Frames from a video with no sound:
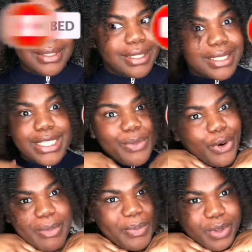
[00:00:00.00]
to see more
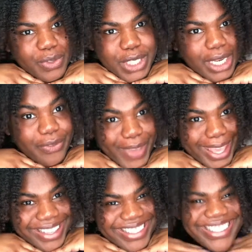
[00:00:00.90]
of my beautiful chocolate
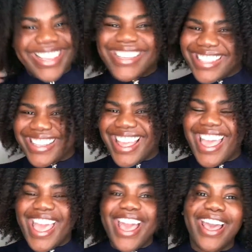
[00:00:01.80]
face.
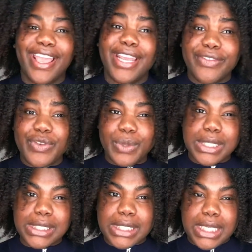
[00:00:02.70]
And if you
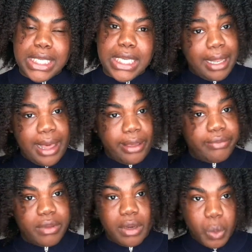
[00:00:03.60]
want to see my
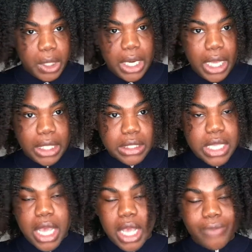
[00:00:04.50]
life and whatnot,
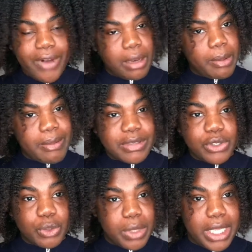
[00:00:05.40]
follow me on my
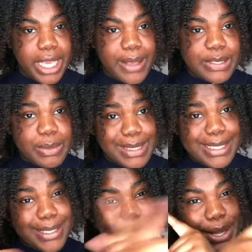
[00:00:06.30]
social media accounts to be
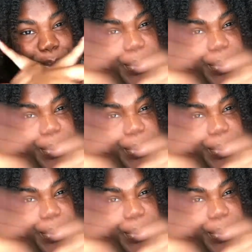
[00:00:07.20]
listed up